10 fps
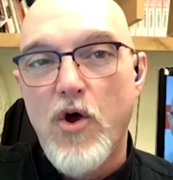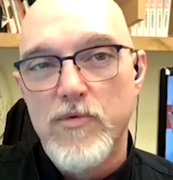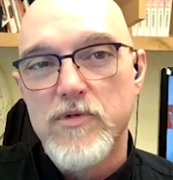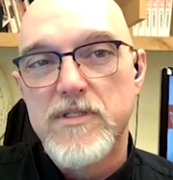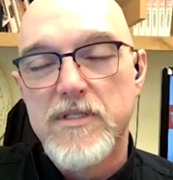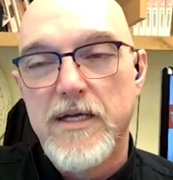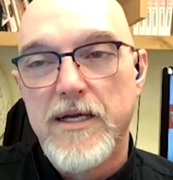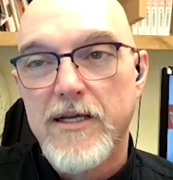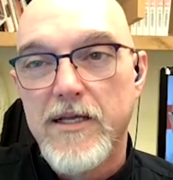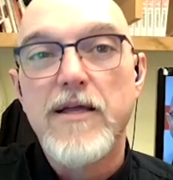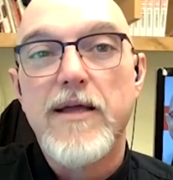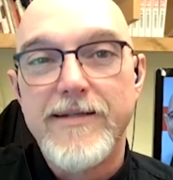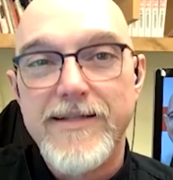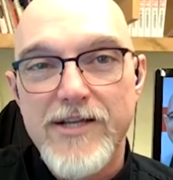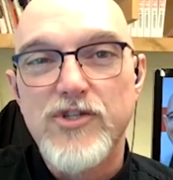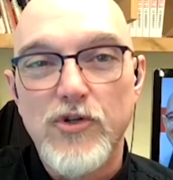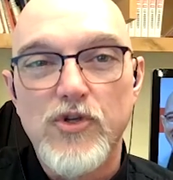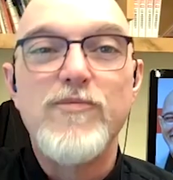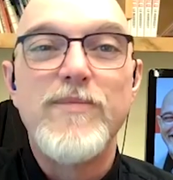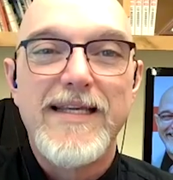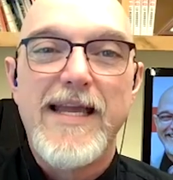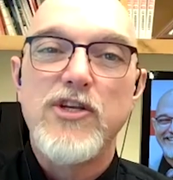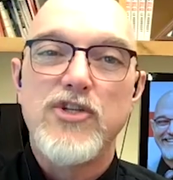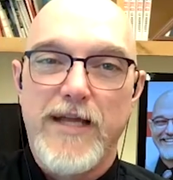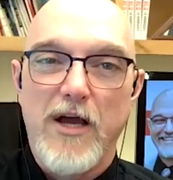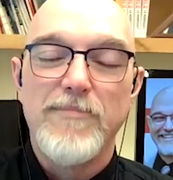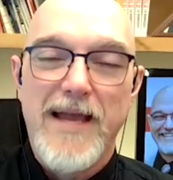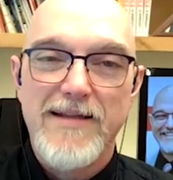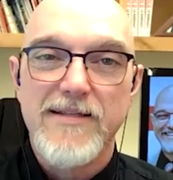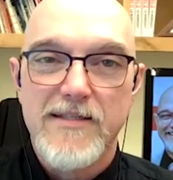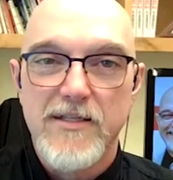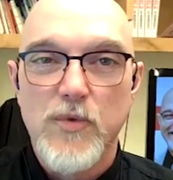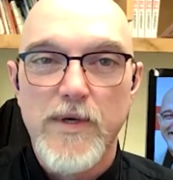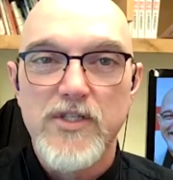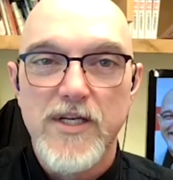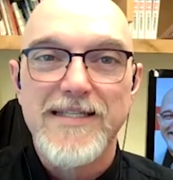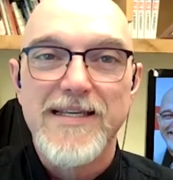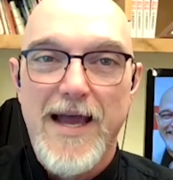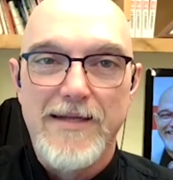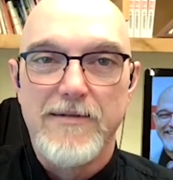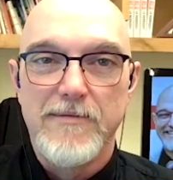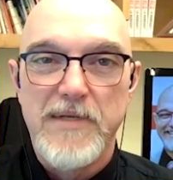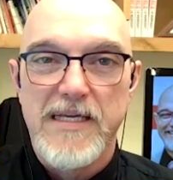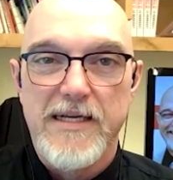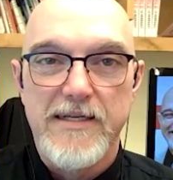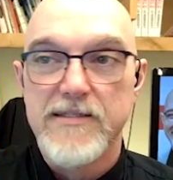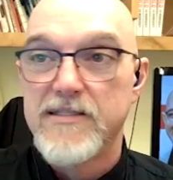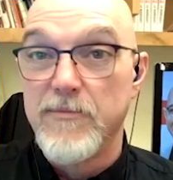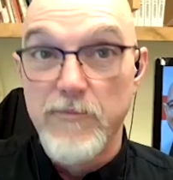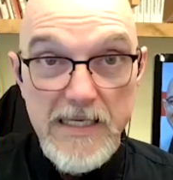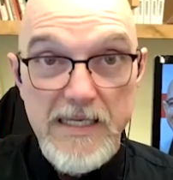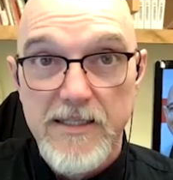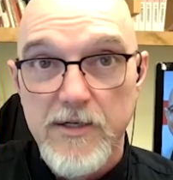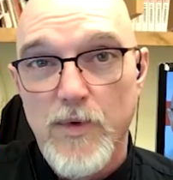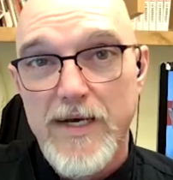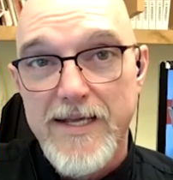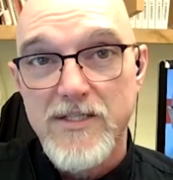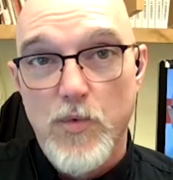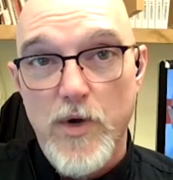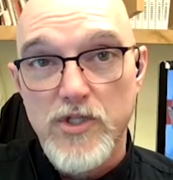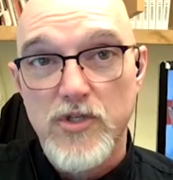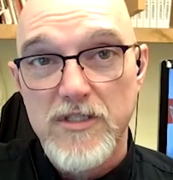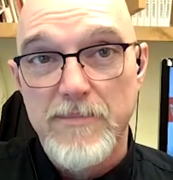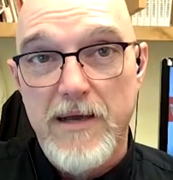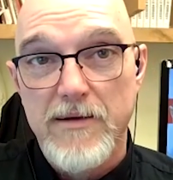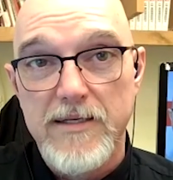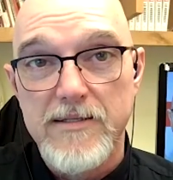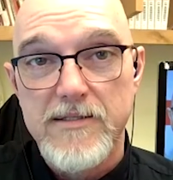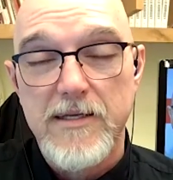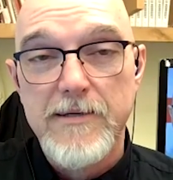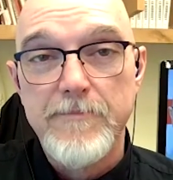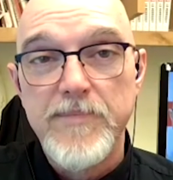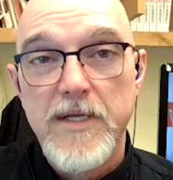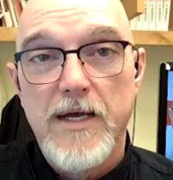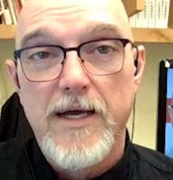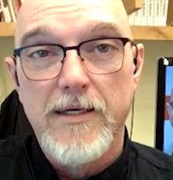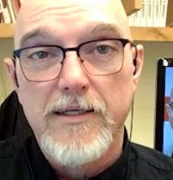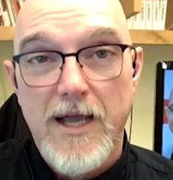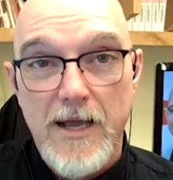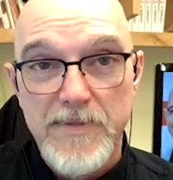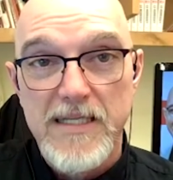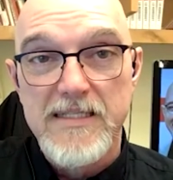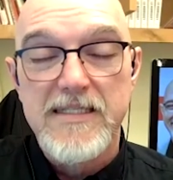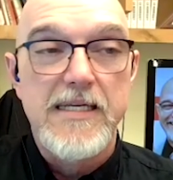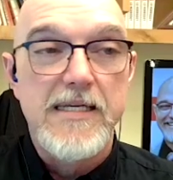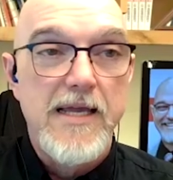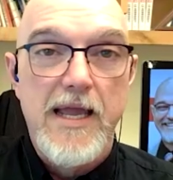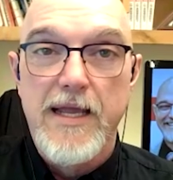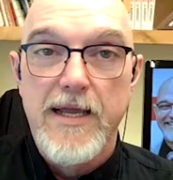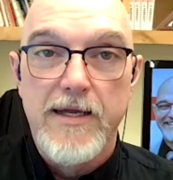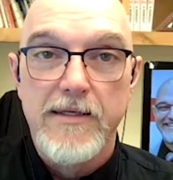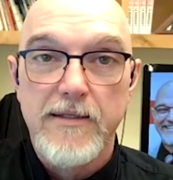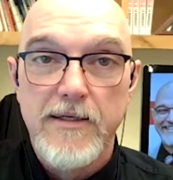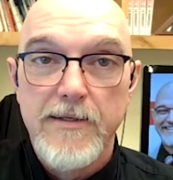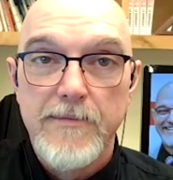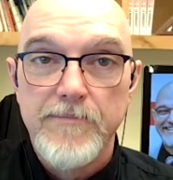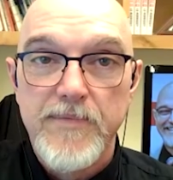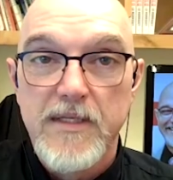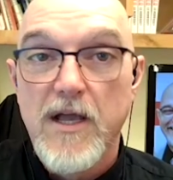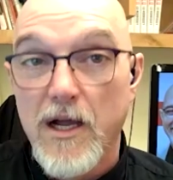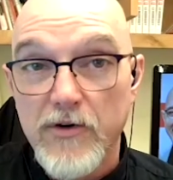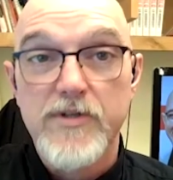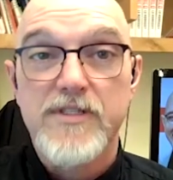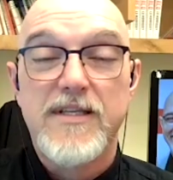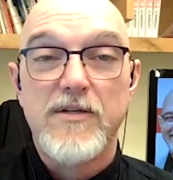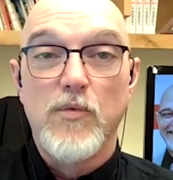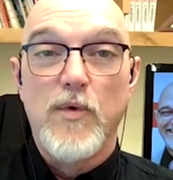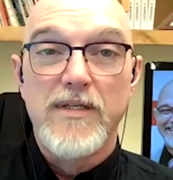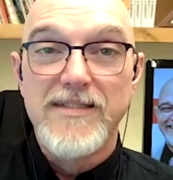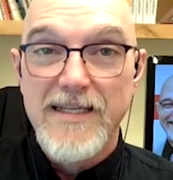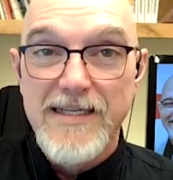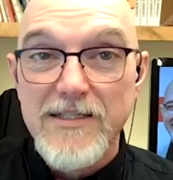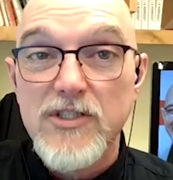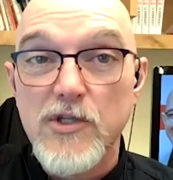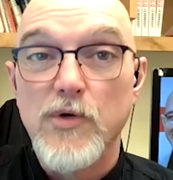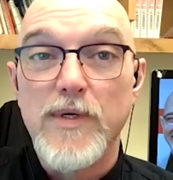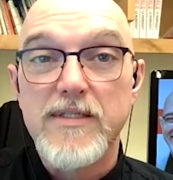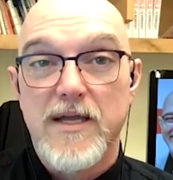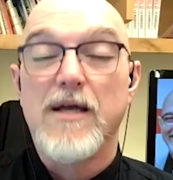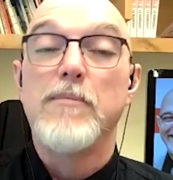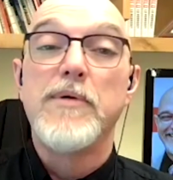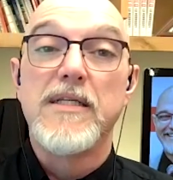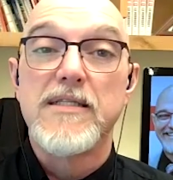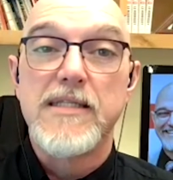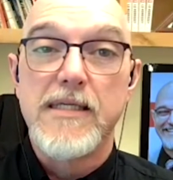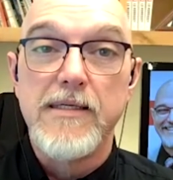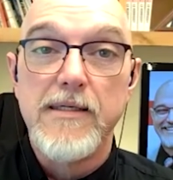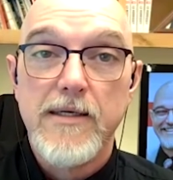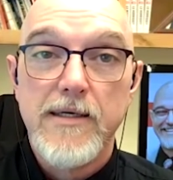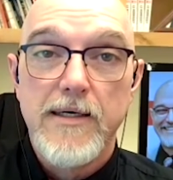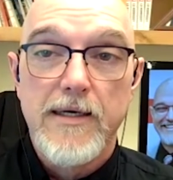almost a national humiliation, how bad the situation has gotten, because the media didn't want to ask questions about his competency, and Congress didn't want to dig into his competency.